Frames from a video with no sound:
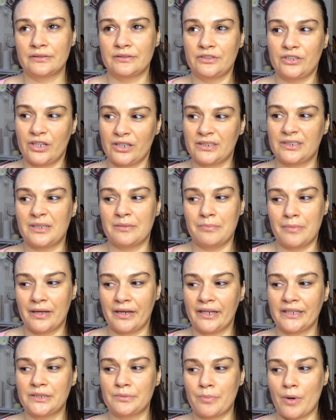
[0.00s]
30
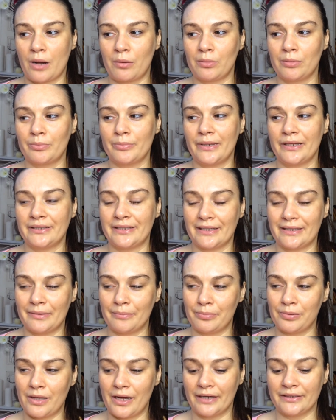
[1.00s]
minutes probably, then
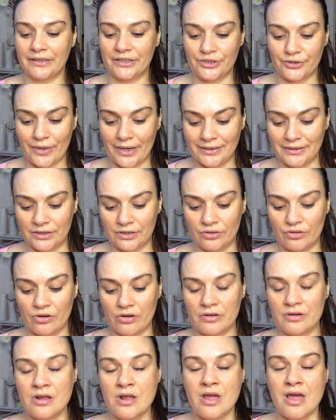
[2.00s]
apply the
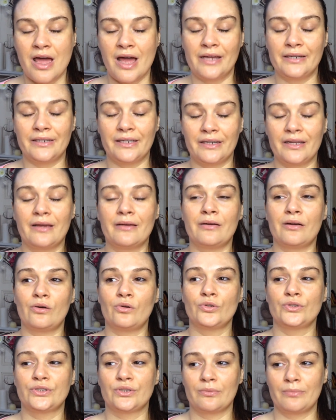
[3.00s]
tretinoin, and then I
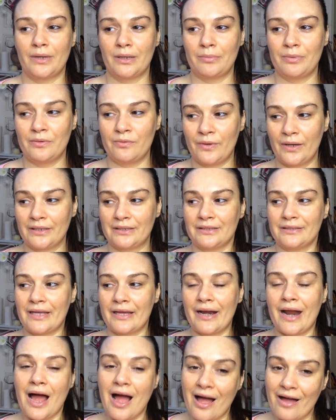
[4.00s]
also maybe wait
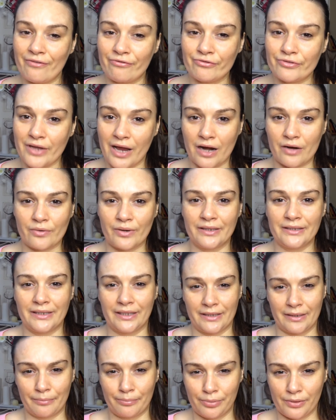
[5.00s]
another half an hour and
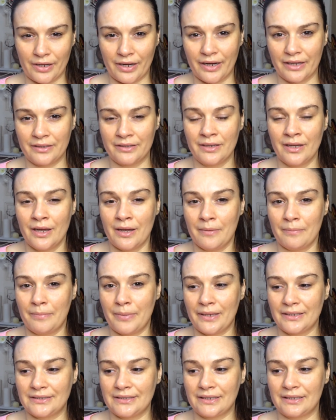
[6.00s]
then apply it
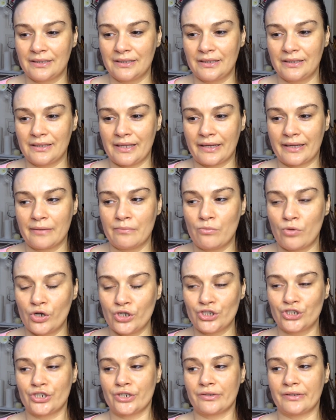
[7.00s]
basically like a
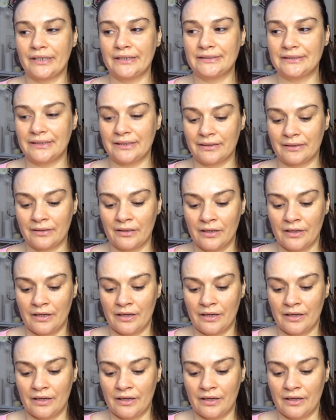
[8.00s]
moisturizing